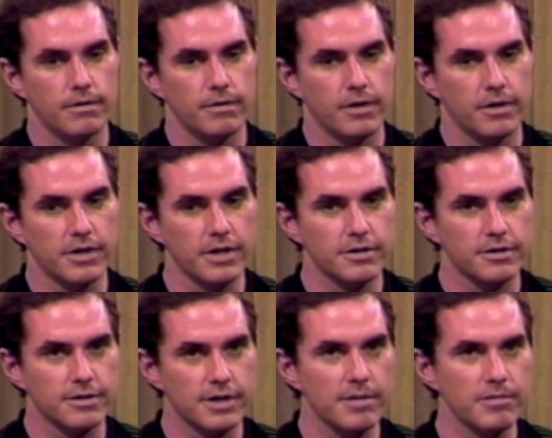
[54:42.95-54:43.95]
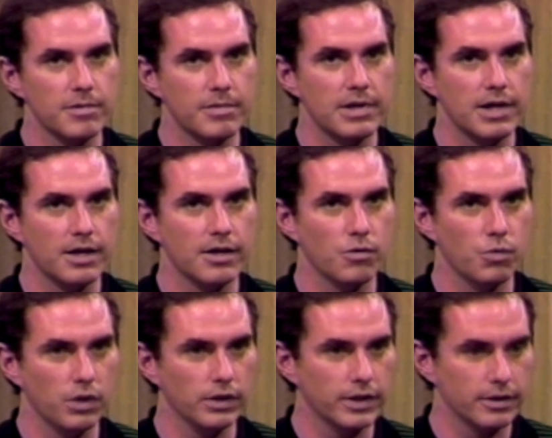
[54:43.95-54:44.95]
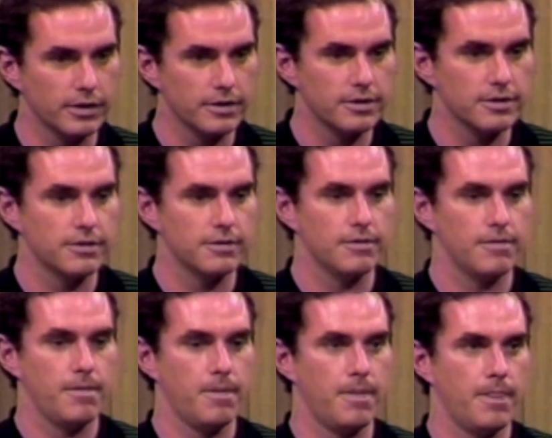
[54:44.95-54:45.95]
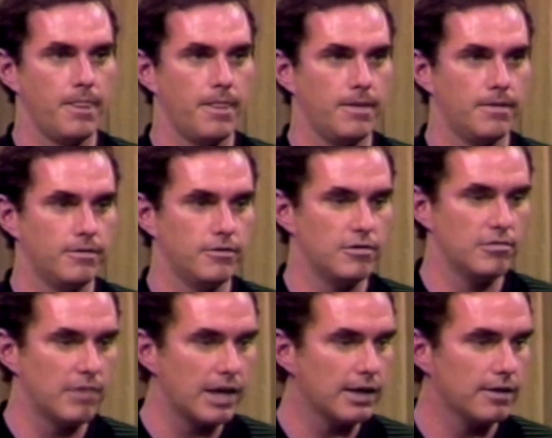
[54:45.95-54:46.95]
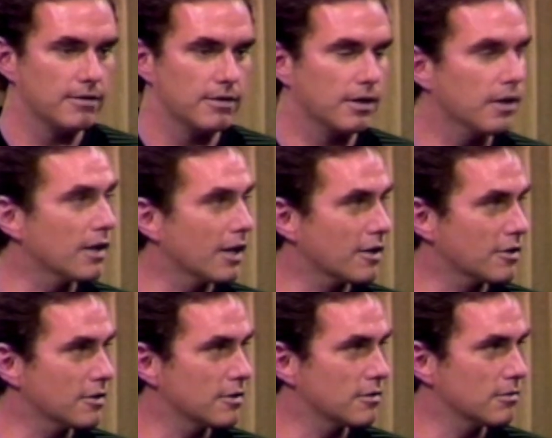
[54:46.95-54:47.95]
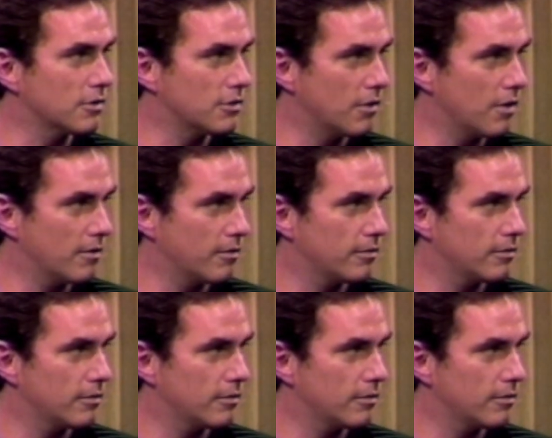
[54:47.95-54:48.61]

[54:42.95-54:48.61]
there doesn't seem to be any willingness to make the connections which you have